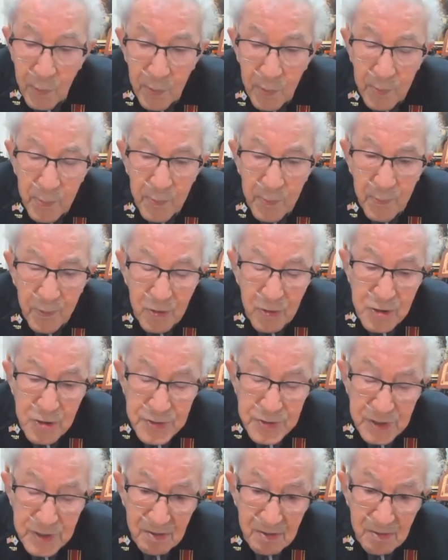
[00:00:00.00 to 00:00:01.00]
we
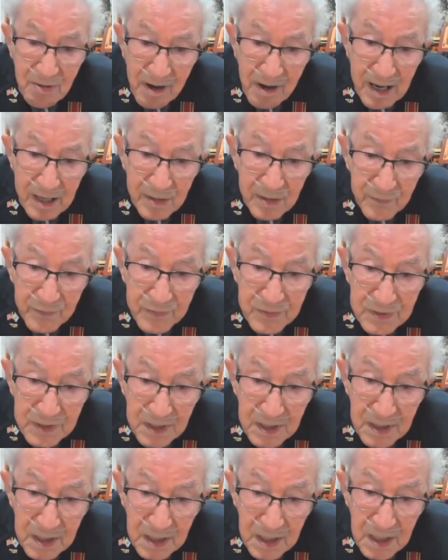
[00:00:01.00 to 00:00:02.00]
first arrived,
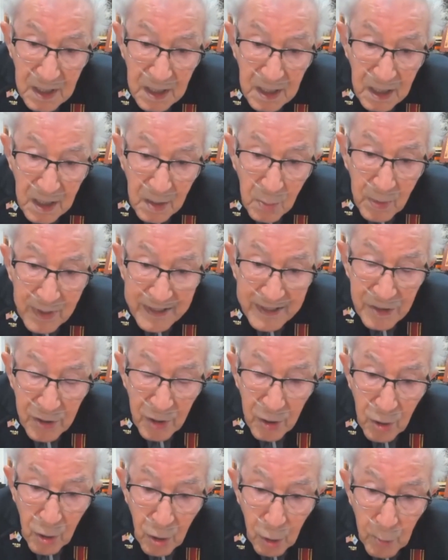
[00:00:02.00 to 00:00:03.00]
when
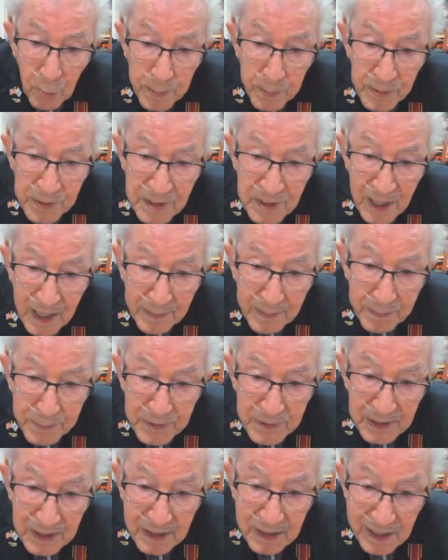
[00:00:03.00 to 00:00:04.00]
they opened up
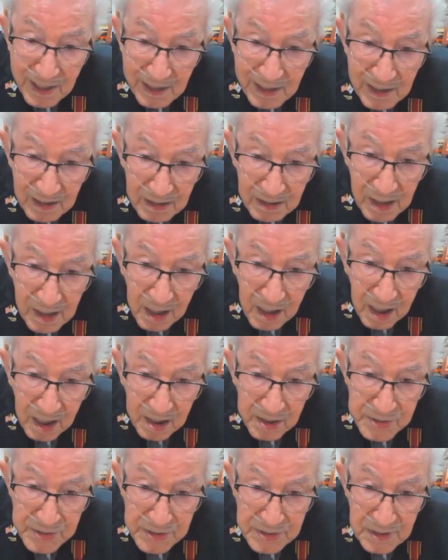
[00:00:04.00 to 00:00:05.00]
the kettle
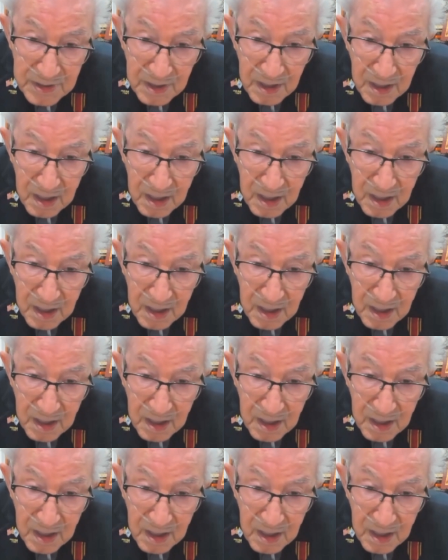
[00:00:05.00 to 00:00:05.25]
cars